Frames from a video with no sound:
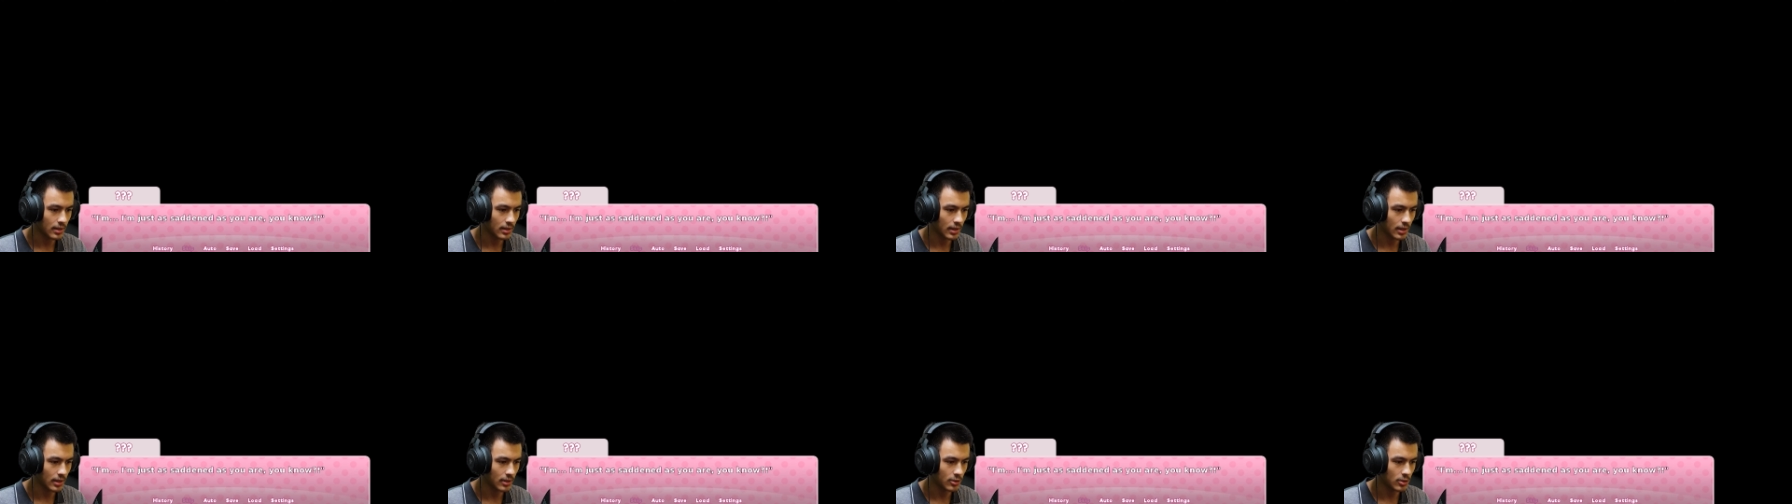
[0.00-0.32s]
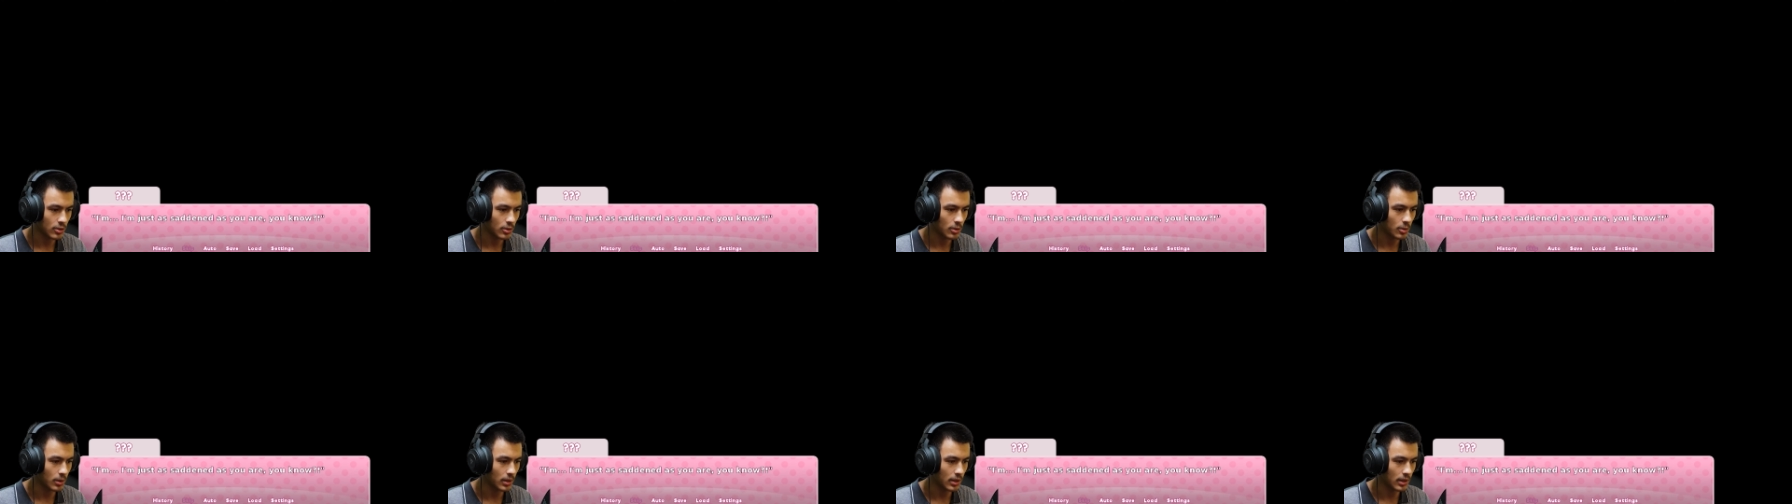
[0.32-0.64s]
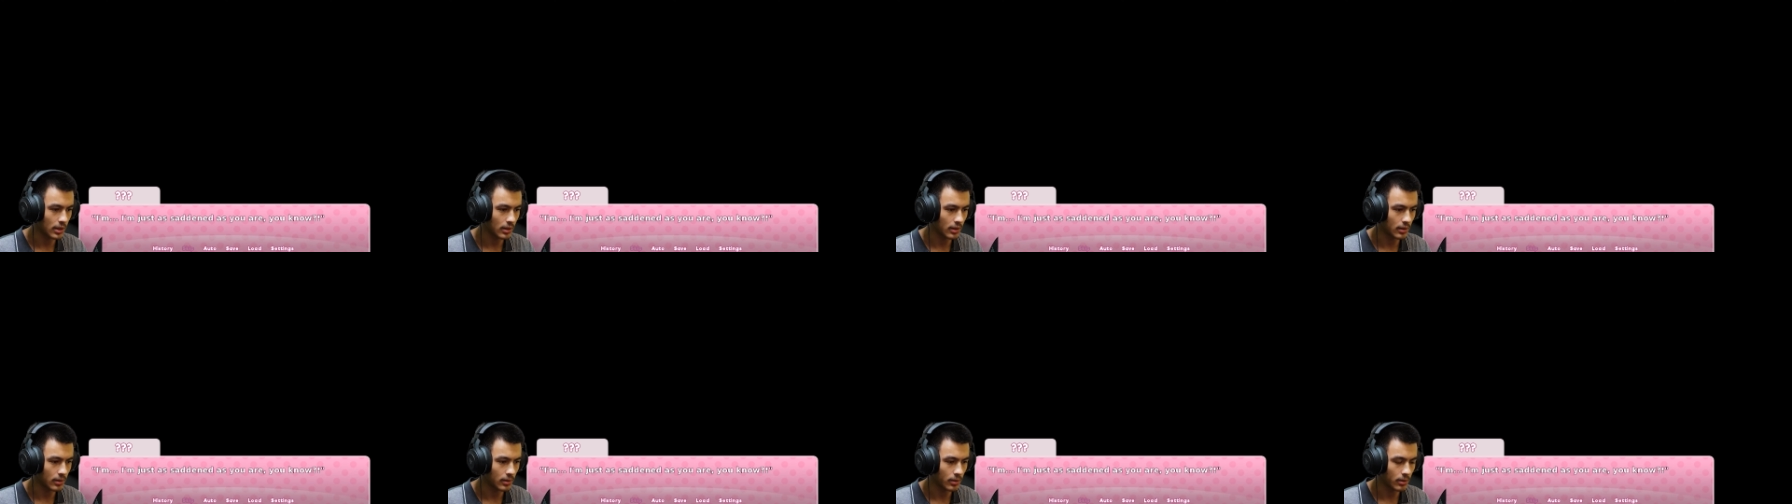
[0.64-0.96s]
as you
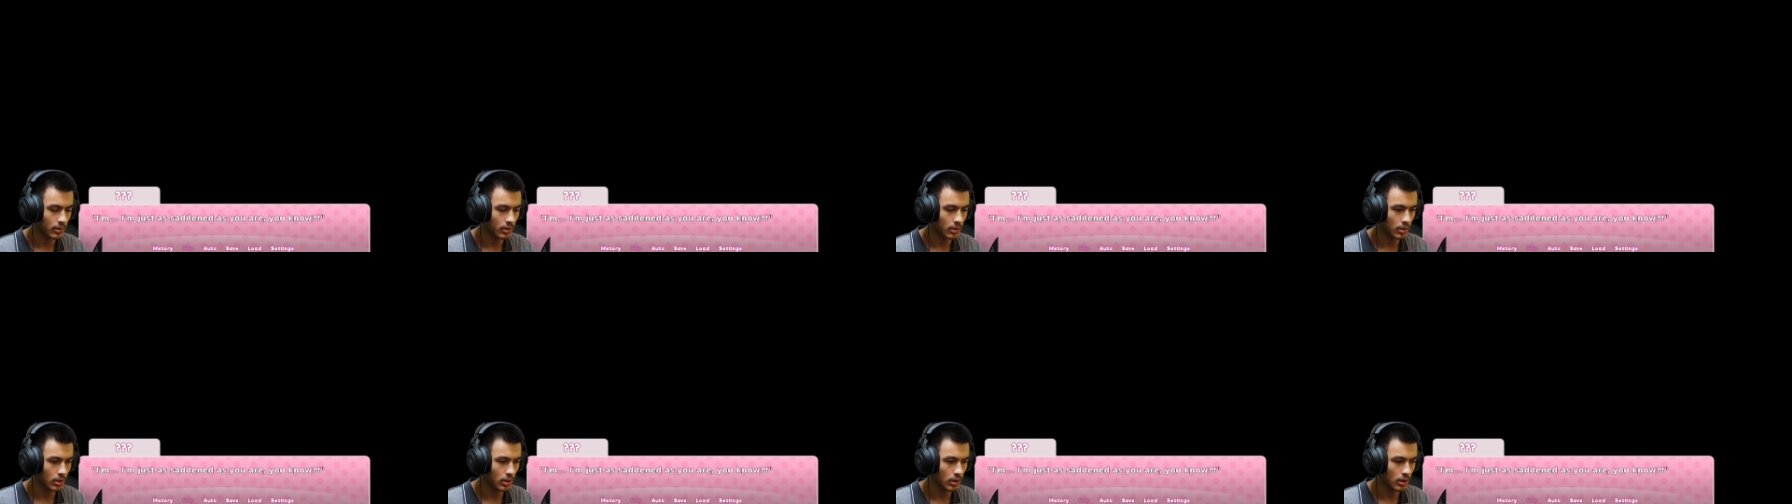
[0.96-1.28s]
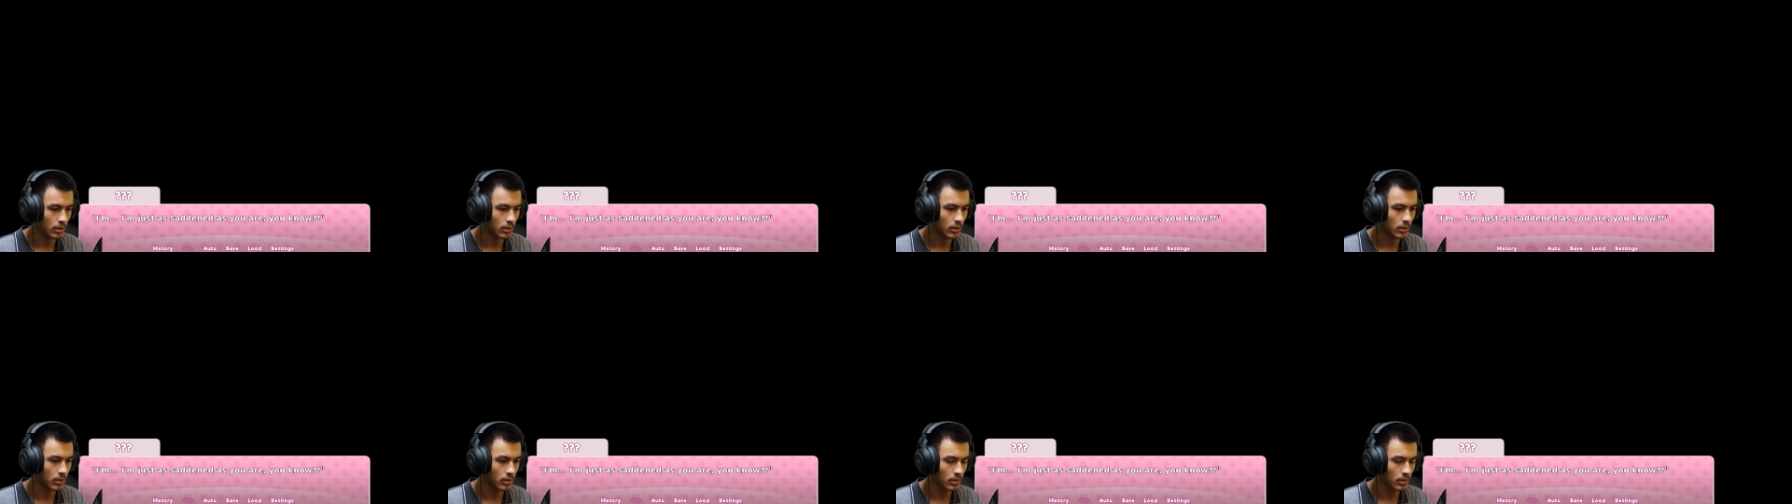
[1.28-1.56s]
are, you know.